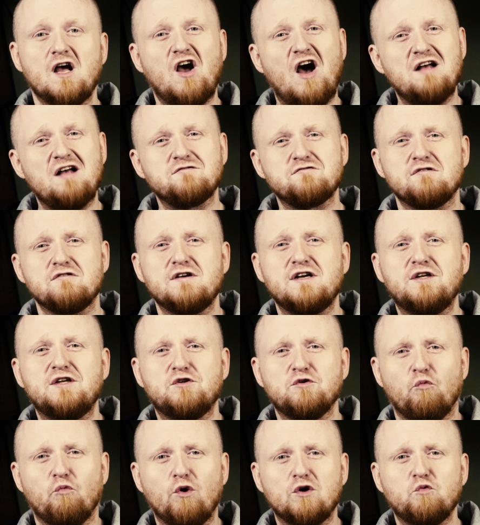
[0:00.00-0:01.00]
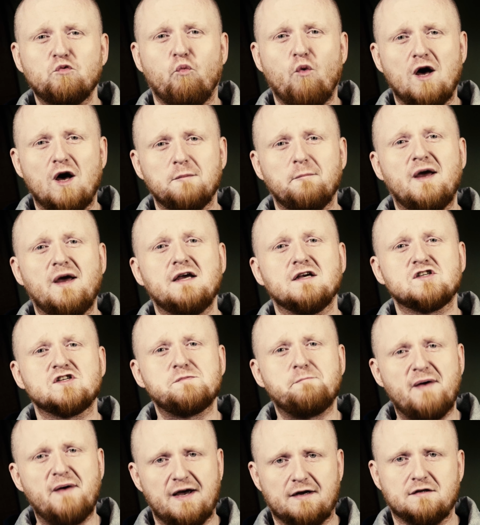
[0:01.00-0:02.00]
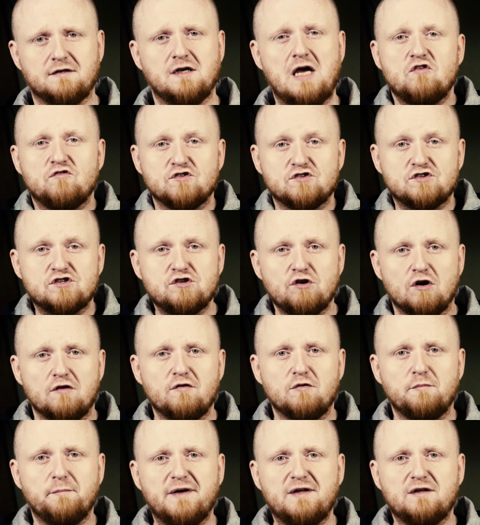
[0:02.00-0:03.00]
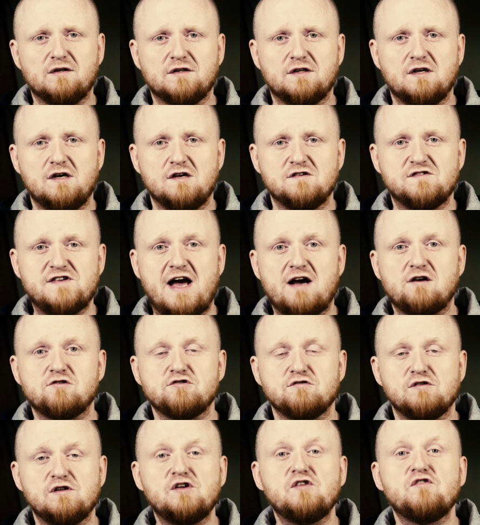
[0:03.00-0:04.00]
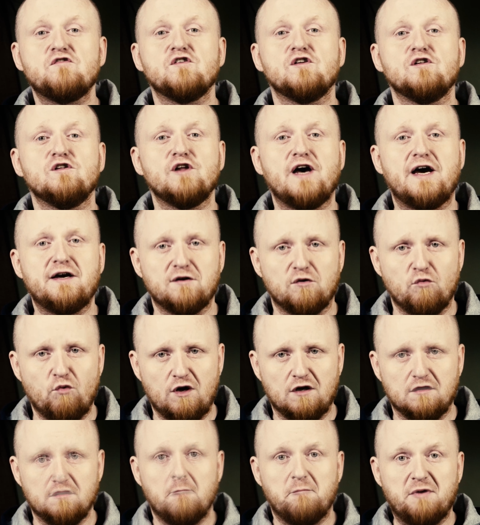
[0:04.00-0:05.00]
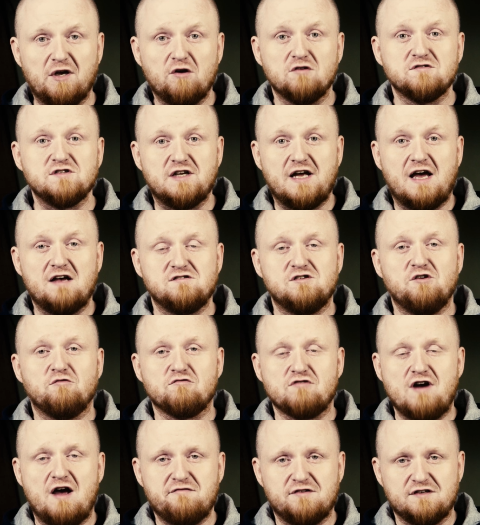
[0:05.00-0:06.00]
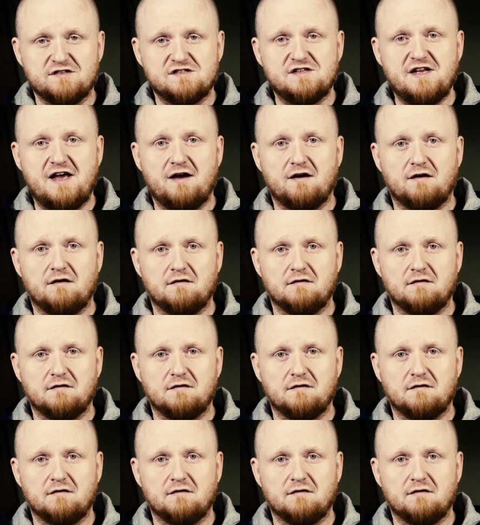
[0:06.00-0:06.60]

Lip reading: Contrary to what one may expect, the server build is actually the lighter one, because it has no graphics stack.